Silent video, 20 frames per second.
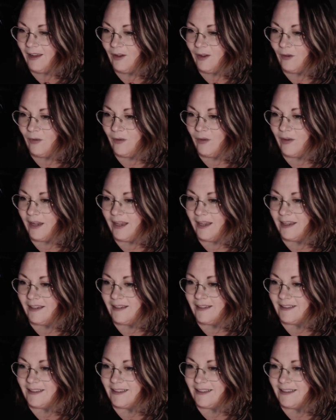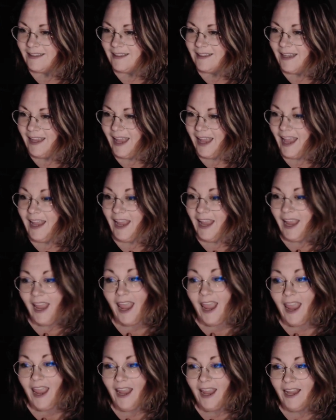Wait,
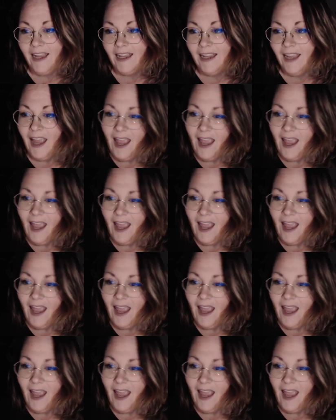hey,